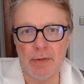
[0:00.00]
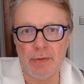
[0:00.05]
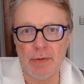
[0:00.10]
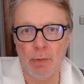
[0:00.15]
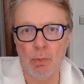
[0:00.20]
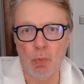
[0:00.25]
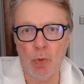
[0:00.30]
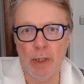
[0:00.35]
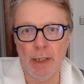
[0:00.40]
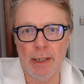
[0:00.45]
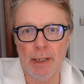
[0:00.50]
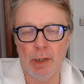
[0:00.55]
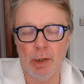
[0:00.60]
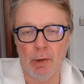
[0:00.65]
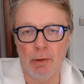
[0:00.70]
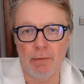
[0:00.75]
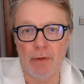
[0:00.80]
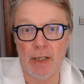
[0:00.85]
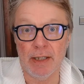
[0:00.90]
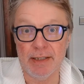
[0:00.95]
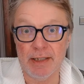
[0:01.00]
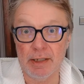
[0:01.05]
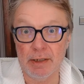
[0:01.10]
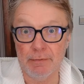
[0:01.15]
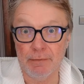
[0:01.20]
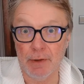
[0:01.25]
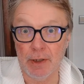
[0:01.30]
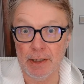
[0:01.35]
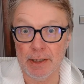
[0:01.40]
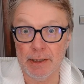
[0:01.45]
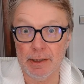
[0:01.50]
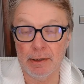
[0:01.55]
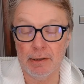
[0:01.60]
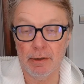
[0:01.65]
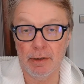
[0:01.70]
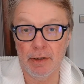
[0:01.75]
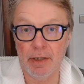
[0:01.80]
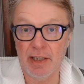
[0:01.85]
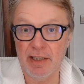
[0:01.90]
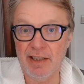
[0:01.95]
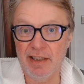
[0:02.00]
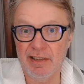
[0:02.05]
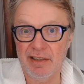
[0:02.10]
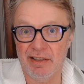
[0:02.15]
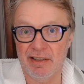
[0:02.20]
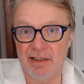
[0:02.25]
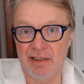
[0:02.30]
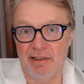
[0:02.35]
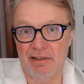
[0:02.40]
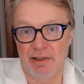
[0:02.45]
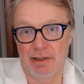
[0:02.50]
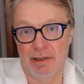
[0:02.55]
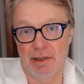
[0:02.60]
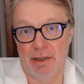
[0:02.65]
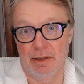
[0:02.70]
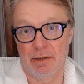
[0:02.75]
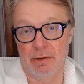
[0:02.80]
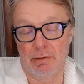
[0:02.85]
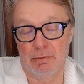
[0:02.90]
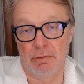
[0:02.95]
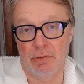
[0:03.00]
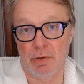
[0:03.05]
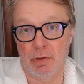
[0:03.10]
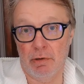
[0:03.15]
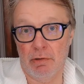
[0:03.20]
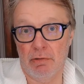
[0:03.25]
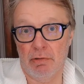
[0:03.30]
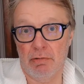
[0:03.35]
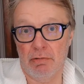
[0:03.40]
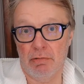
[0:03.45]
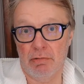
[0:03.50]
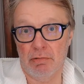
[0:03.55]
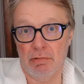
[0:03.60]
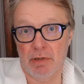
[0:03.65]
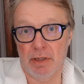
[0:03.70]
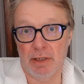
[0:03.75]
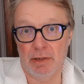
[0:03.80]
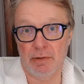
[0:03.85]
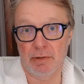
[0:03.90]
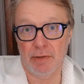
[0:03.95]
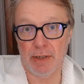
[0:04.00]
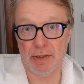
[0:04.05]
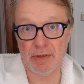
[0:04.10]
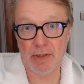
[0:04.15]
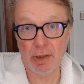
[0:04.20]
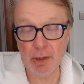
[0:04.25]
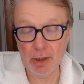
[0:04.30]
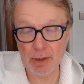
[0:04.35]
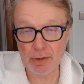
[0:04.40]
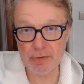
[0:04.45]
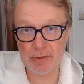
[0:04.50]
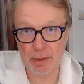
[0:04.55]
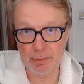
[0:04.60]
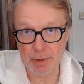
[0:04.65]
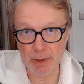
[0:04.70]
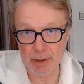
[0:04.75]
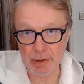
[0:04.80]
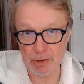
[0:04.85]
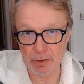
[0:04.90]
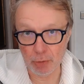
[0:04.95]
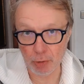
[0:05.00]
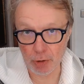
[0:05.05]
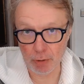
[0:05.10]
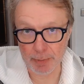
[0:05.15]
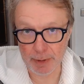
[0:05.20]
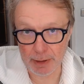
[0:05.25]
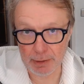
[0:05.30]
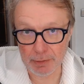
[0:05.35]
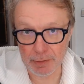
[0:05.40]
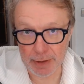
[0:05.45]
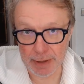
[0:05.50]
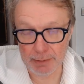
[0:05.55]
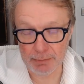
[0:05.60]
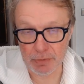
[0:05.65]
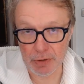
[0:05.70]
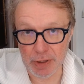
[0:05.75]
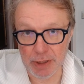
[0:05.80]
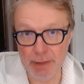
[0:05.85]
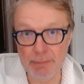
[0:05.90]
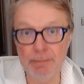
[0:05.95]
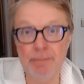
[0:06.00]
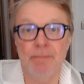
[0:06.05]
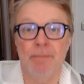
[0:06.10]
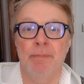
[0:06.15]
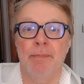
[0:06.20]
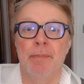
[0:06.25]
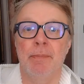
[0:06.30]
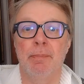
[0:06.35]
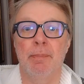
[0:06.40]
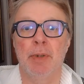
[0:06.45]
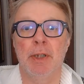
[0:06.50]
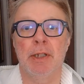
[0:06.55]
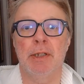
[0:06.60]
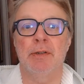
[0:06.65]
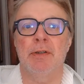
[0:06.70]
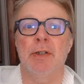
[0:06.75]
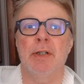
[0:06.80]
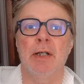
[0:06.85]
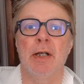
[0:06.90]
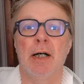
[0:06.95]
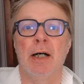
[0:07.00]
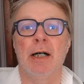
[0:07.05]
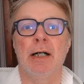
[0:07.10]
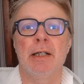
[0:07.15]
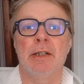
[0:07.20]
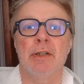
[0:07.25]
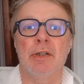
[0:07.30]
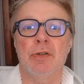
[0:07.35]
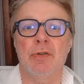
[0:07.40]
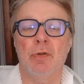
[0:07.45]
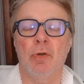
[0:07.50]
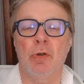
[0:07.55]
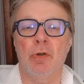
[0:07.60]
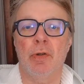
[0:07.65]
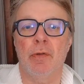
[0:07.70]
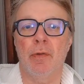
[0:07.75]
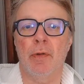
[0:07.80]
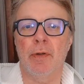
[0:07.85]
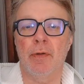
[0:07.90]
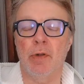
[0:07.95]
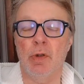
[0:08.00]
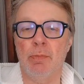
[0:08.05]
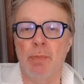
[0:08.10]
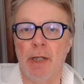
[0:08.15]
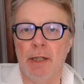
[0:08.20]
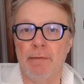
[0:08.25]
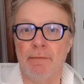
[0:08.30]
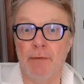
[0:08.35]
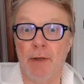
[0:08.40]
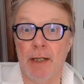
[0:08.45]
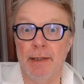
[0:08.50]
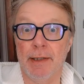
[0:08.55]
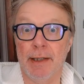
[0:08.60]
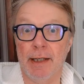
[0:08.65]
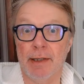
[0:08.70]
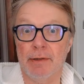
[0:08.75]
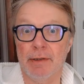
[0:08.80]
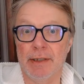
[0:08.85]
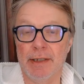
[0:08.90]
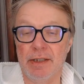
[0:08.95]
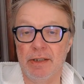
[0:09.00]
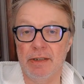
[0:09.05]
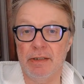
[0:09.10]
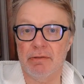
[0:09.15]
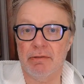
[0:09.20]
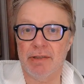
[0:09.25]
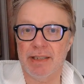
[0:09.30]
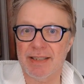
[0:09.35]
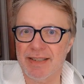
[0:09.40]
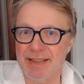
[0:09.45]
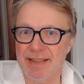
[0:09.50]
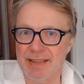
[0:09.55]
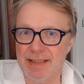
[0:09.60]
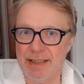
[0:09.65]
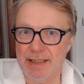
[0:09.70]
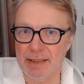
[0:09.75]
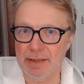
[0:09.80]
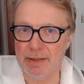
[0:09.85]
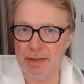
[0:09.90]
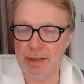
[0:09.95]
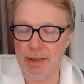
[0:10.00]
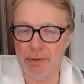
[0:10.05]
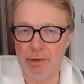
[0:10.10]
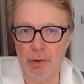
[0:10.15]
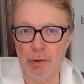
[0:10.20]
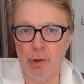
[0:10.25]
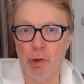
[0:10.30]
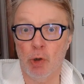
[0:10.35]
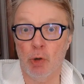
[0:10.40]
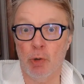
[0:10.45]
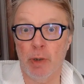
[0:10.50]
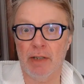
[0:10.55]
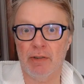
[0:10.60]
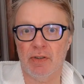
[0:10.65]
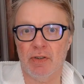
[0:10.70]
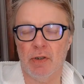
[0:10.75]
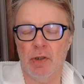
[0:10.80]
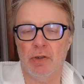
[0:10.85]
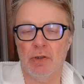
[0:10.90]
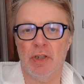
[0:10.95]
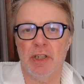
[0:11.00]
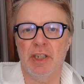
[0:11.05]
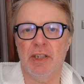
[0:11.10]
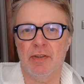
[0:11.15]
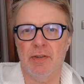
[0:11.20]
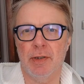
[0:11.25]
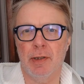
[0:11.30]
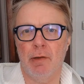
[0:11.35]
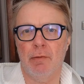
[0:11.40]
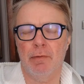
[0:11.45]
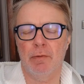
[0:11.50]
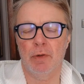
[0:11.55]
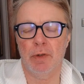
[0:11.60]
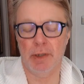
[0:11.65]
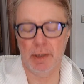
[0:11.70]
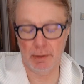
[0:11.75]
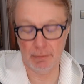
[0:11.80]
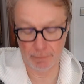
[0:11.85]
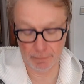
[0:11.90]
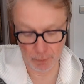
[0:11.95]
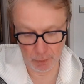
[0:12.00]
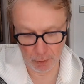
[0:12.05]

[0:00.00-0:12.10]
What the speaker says: some way of identifying the identity? So that's the last I'm going to talk about MGM, but I just thought you might find that interesting. Now, don't go around searching yourself looking